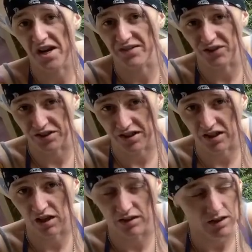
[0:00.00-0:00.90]
even a tin
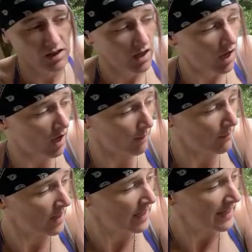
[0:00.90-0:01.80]
hut.
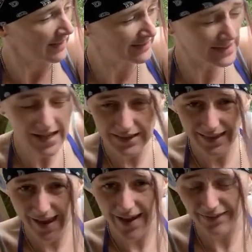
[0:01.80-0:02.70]
It's not
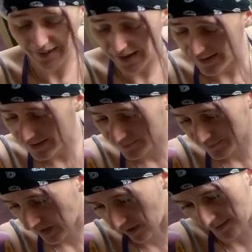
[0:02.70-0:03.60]
that, like, I don't